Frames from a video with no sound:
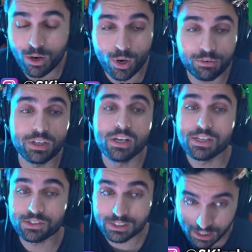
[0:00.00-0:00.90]
however,
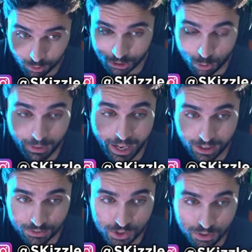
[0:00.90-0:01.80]
sequel to Black
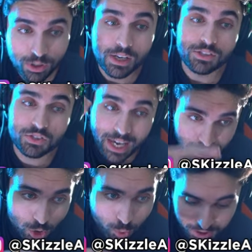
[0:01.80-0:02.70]
Ops 2, set
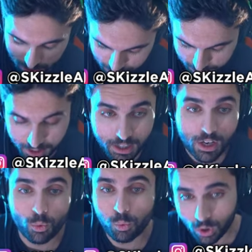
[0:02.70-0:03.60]
in 2030,
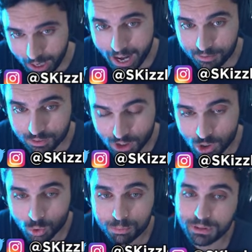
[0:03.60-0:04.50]
will have
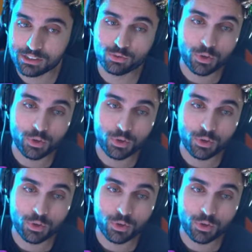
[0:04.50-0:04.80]
new plus